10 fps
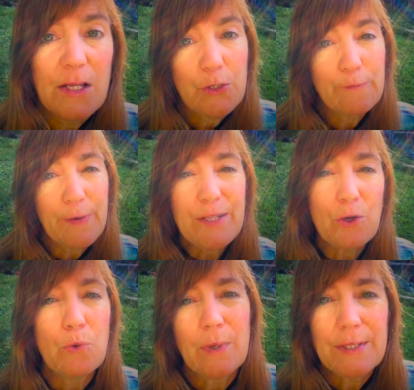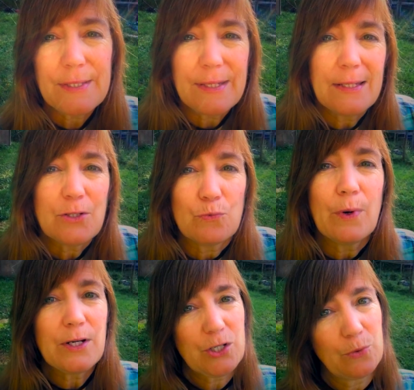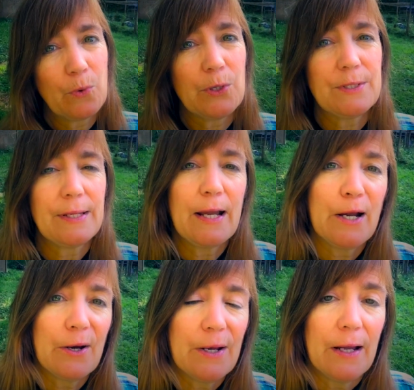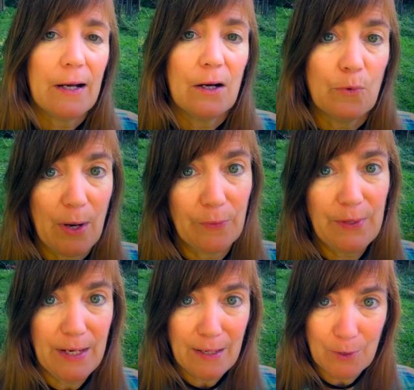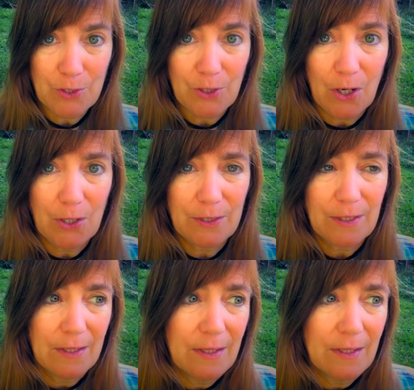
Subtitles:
So if I don't want Skeen to rush towards the area around the neighbor dogs,